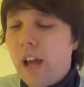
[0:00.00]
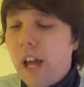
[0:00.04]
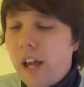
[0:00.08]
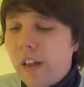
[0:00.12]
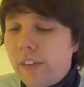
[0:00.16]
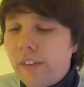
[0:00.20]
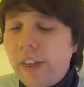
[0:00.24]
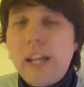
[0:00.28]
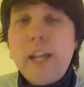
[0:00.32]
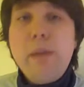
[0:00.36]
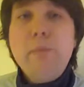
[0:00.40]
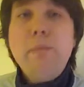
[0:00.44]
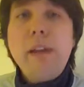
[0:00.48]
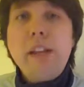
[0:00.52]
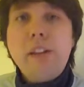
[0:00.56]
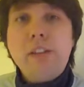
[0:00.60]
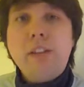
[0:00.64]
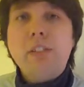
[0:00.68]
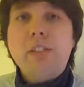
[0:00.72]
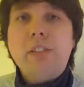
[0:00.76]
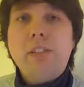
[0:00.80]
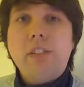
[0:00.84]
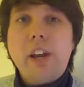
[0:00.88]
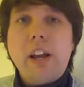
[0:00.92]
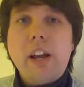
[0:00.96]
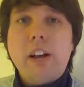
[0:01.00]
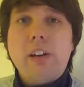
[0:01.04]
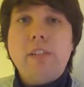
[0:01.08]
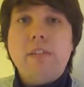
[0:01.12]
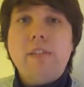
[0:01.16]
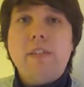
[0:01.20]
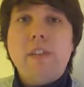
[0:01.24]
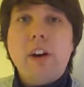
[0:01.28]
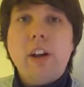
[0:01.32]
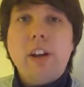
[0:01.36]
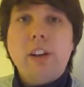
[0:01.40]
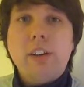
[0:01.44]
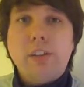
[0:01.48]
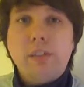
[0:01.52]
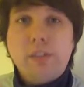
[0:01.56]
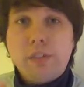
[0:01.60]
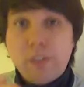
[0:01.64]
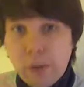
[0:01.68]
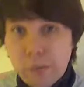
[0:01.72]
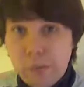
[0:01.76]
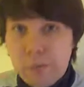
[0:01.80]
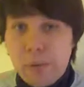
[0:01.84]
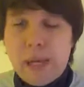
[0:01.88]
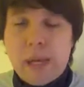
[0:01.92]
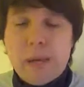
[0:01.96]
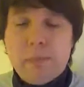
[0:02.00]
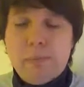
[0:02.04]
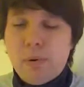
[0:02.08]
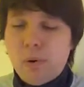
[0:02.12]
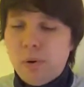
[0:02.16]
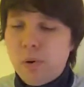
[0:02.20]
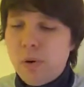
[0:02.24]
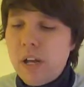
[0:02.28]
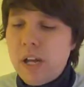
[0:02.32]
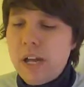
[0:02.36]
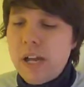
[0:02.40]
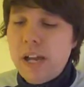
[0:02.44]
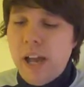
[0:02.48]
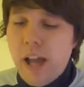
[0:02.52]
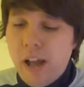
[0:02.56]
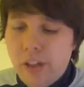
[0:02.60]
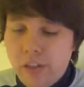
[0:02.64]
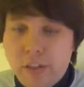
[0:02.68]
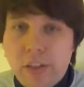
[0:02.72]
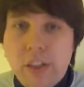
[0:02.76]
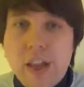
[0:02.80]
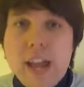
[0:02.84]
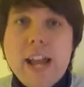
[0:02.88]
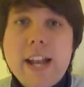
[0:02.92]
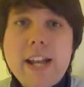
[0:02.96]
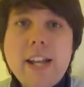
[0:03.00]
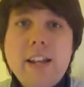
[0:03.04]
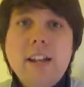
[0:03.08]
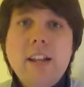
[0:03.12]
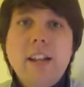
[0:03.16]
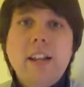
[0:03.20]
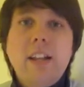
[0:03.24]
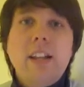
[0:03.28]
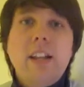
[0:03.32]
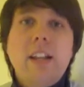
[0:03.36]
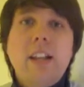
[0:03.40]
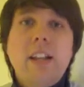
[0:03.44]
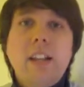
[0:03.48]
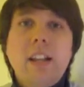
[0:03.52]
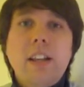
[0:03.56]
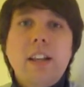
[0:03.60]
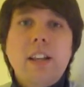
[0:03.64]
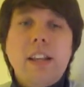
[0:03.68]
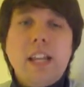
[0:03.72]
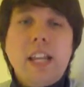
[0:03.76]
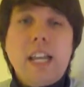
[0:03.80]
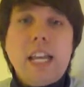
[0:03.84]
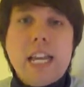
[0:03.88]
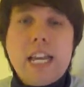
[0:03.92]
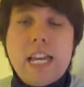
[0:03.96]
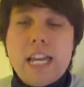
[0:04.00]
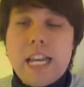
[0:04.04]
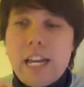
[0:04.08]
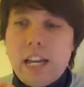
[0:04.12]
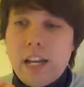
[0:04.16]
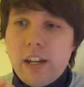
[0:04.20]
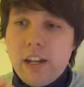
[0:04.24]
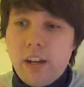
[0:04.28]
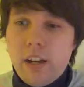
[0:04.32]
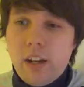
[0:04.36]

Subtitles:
then he makes a sacrifice for the people, and then the